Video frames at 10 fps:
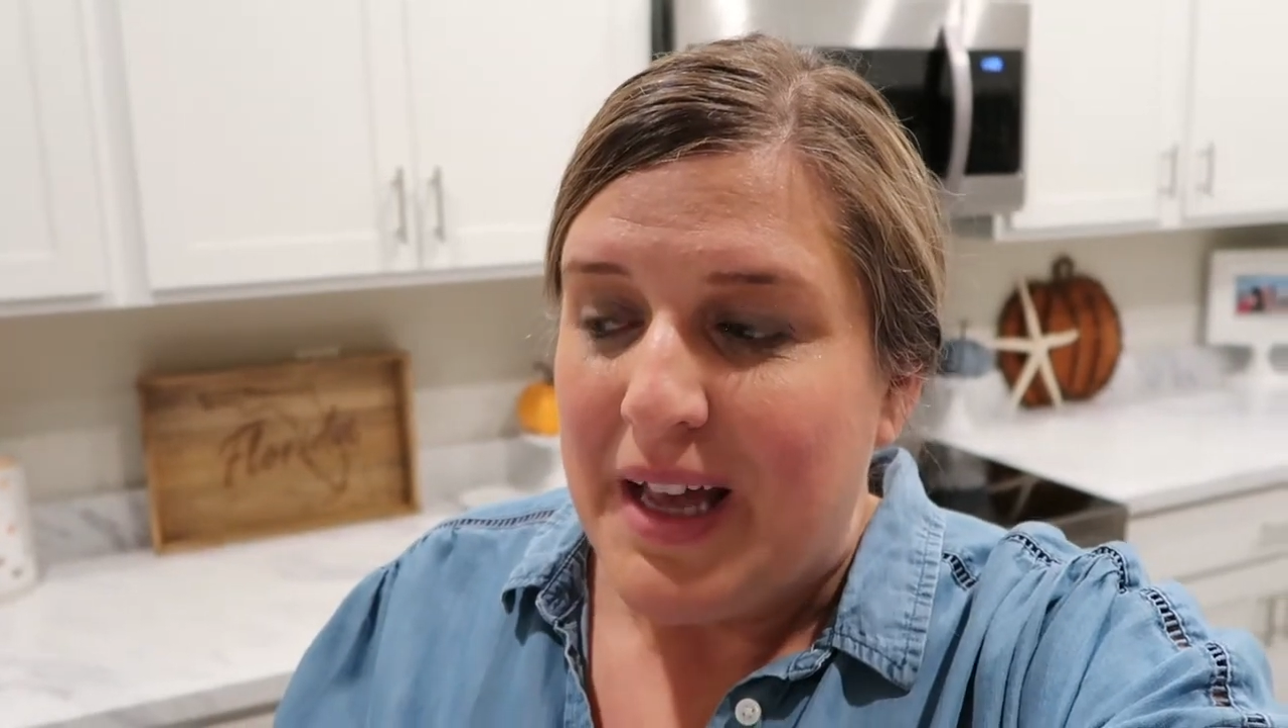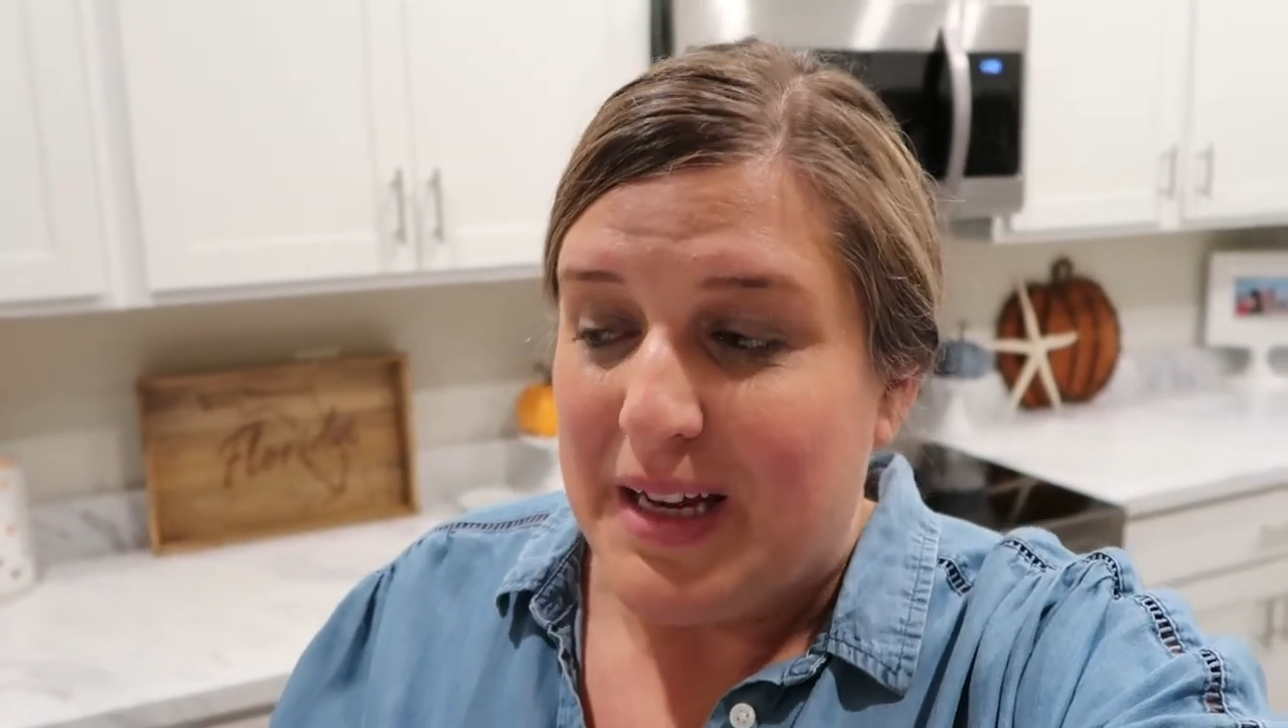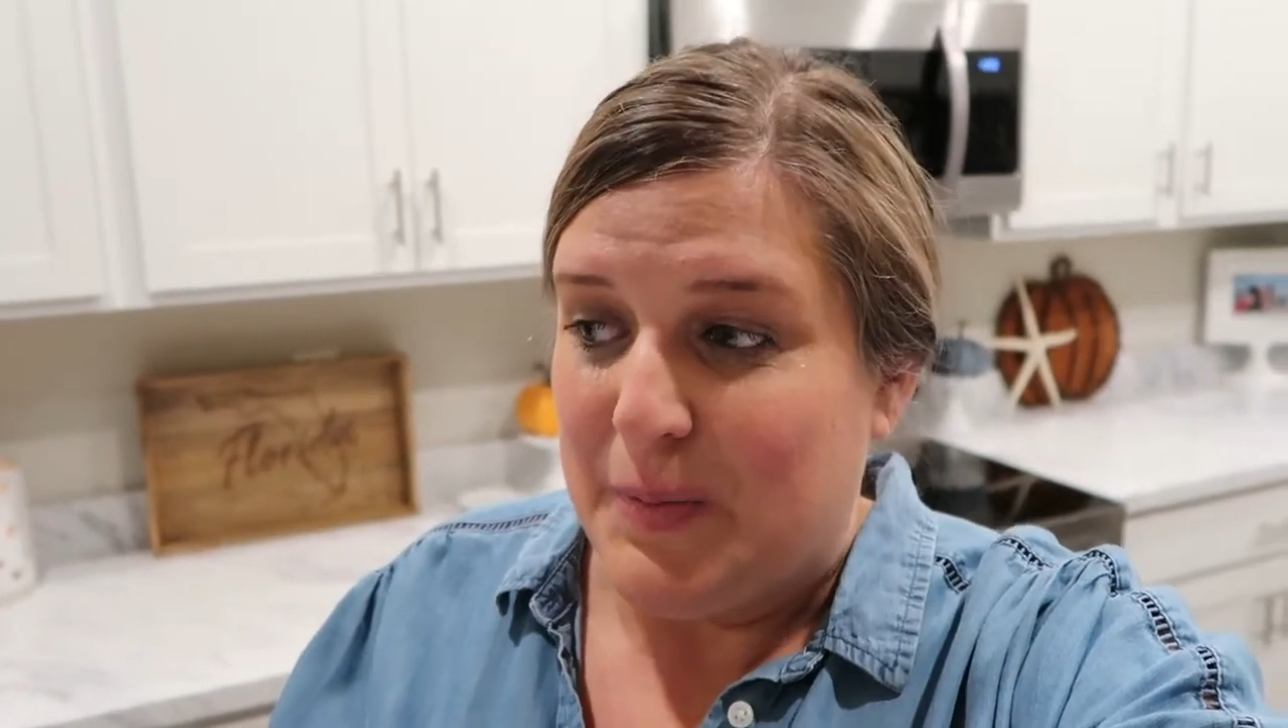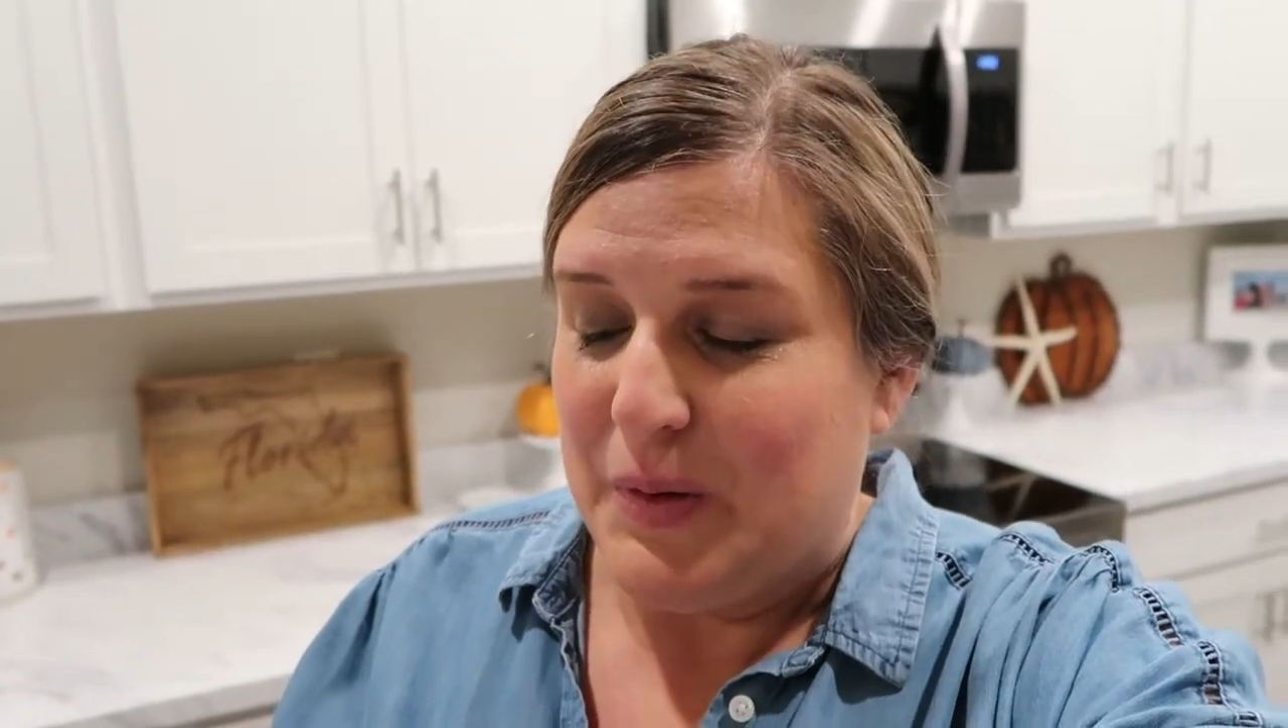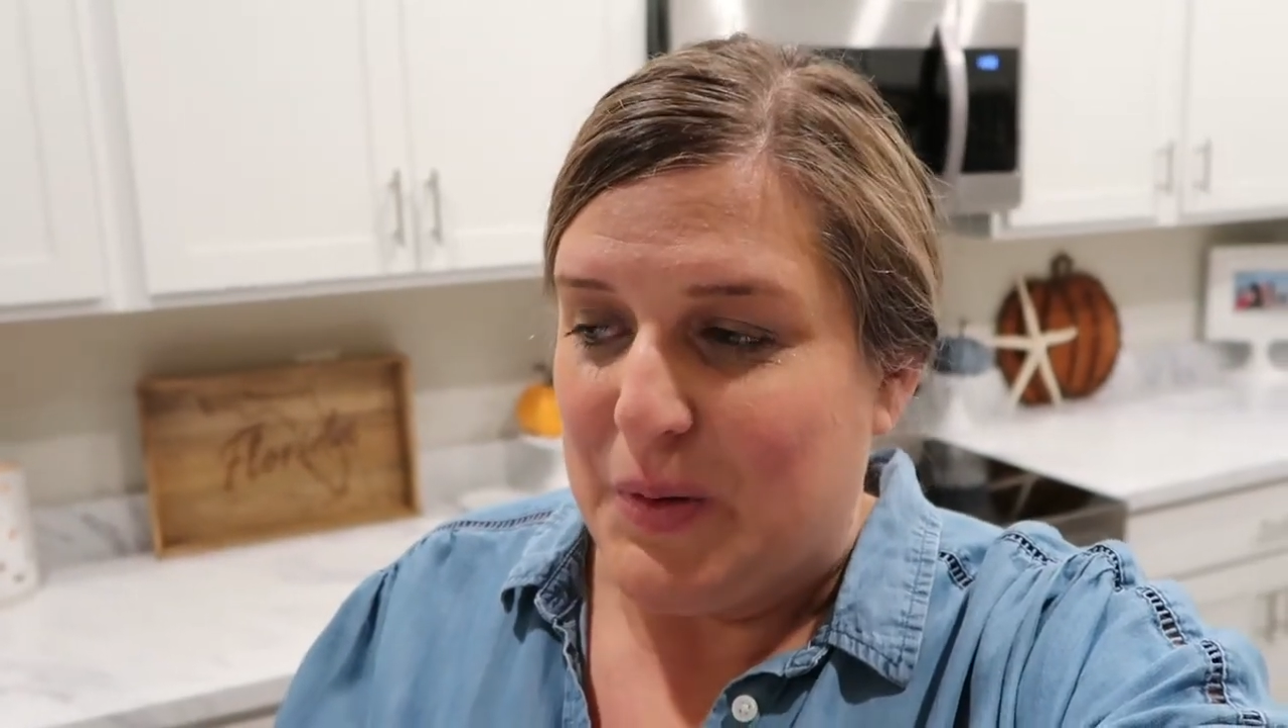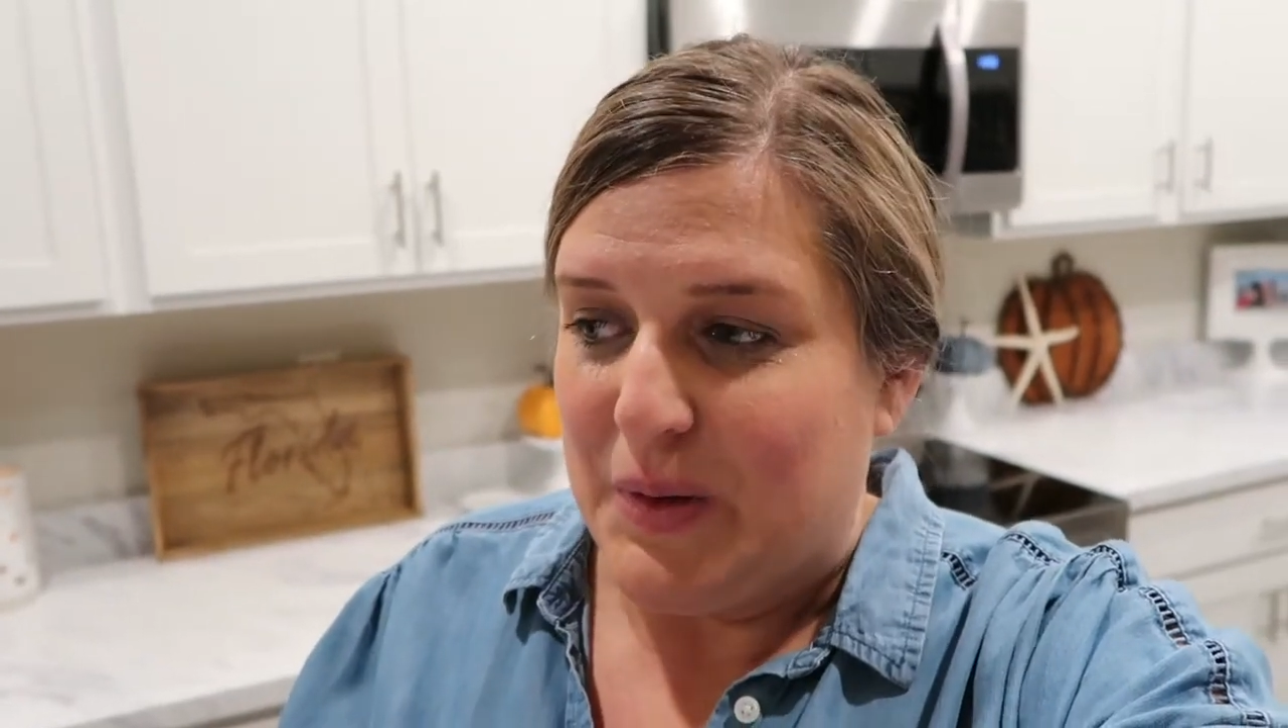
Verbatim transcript: and I'm so